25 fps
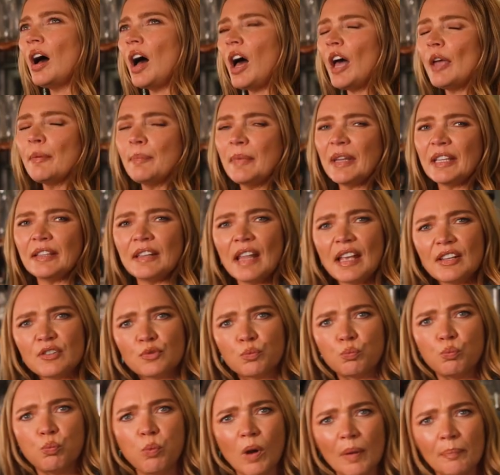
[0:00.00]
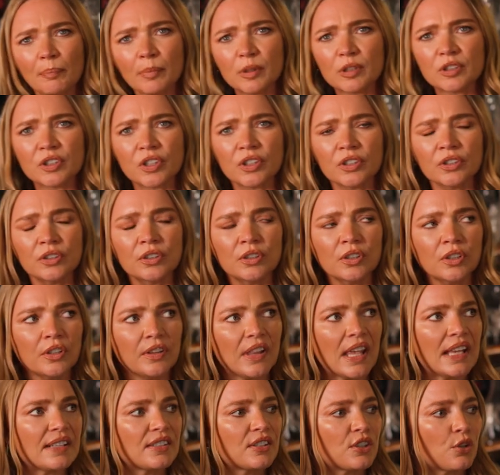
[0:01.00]
I mean, there's Wimbledon,
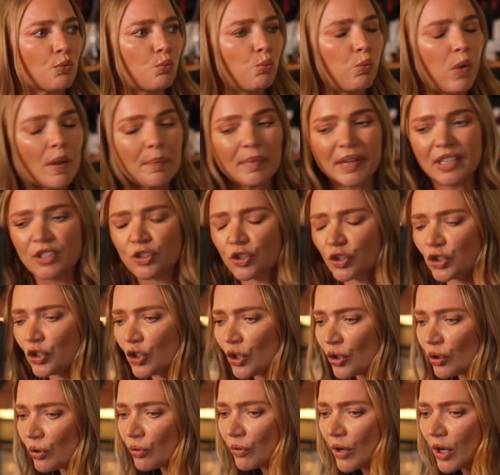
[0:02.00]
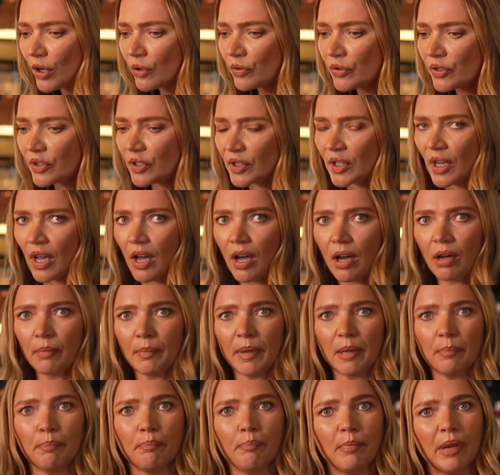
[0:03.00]
there's the Women's Euros, I
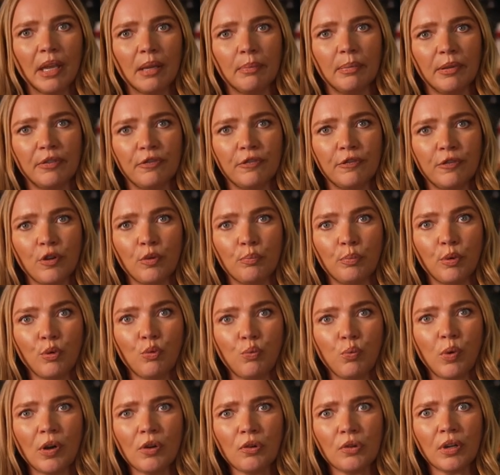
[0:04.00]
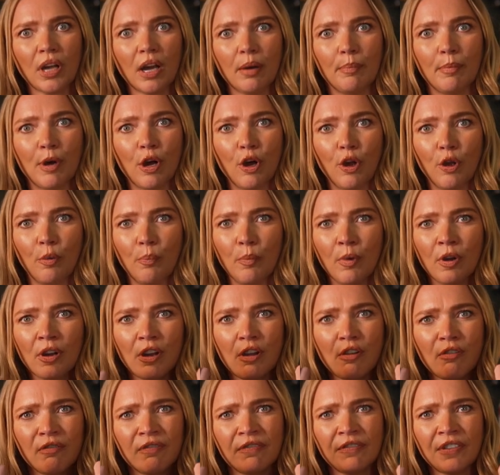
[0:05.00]
mean, maybe football will come home.
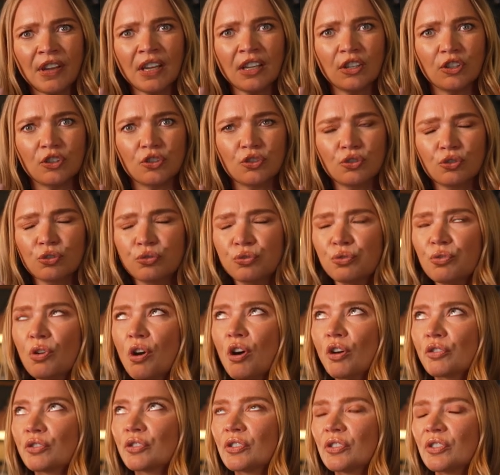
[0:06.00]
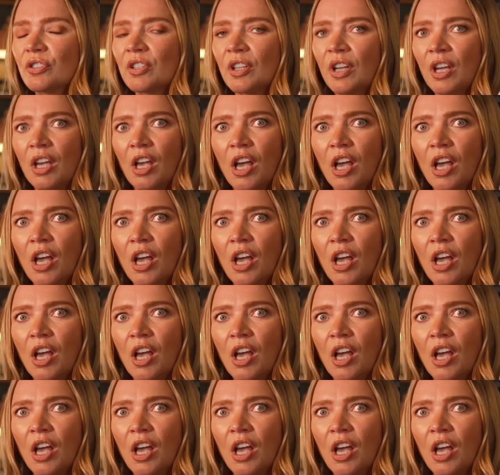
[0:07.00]
Fingers crossed.